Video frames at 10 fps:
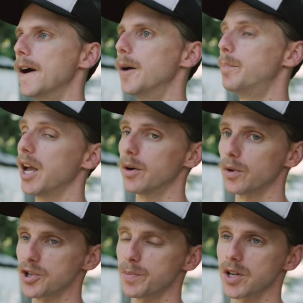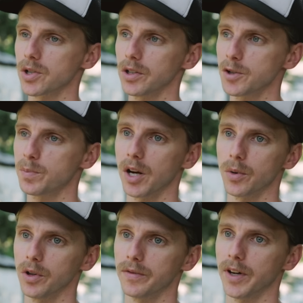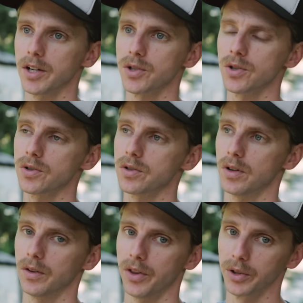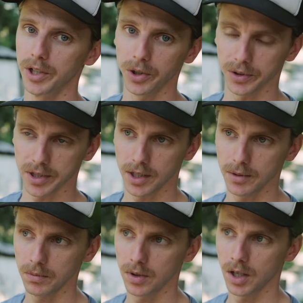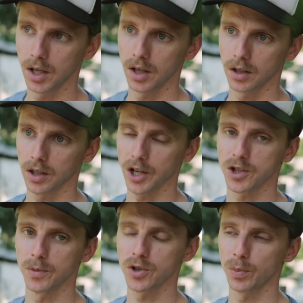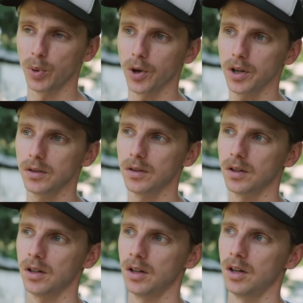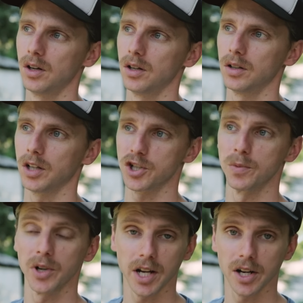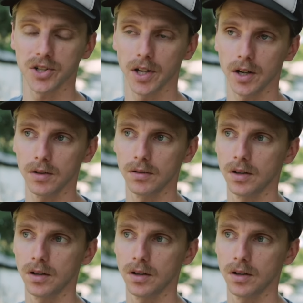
Payroll specialists, payroll advisors, the legal team, customer support, customer care center.